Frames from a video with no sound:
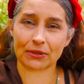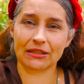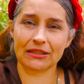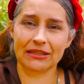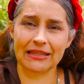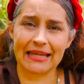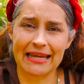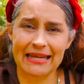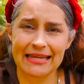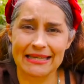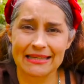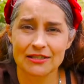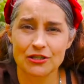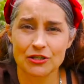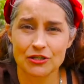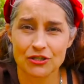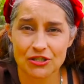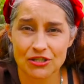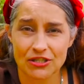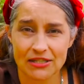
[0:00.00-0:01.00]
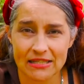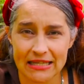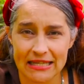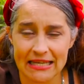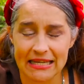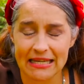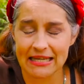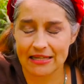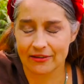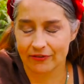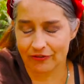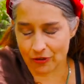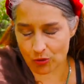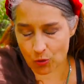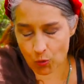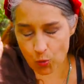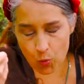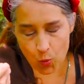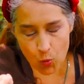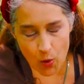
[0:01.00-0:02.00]
Plant your seed for
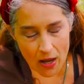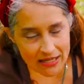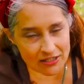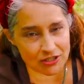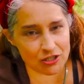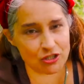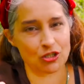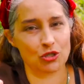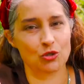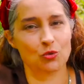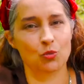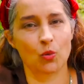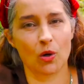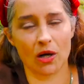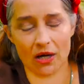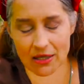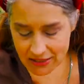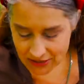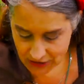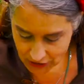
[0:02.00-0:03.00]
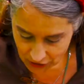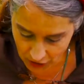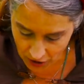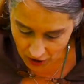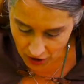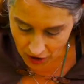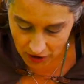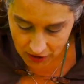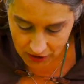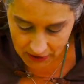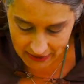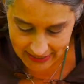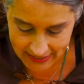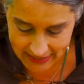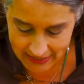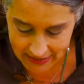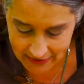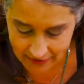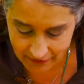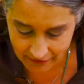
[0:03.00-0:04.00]
what you want to call
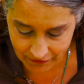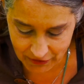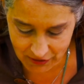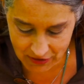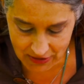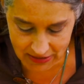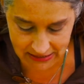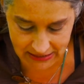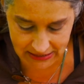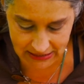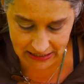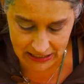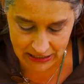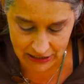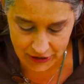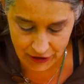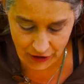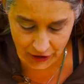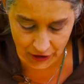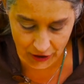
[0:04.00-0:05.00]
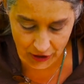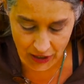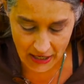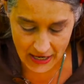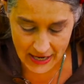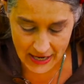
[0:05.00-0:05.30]
in for this year,